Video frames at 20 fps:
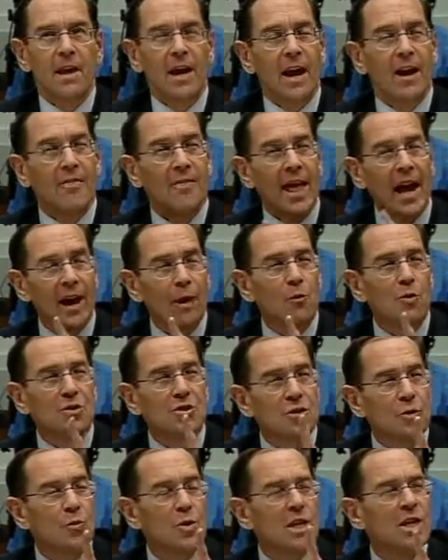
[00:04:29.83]
And that was
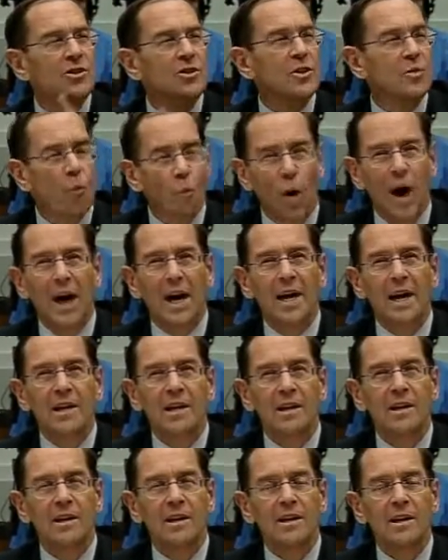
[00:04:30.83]
the reason why
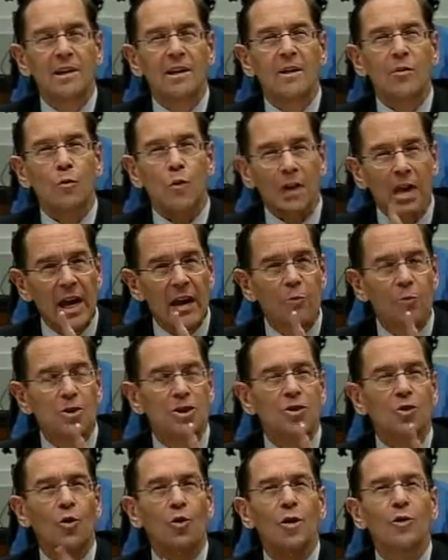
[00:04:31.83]
we
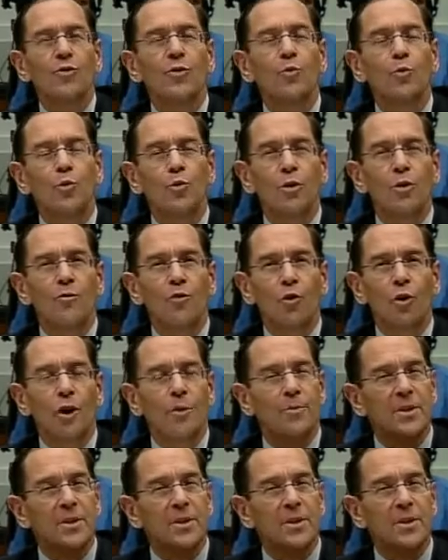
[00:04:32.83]
restored the rule of law,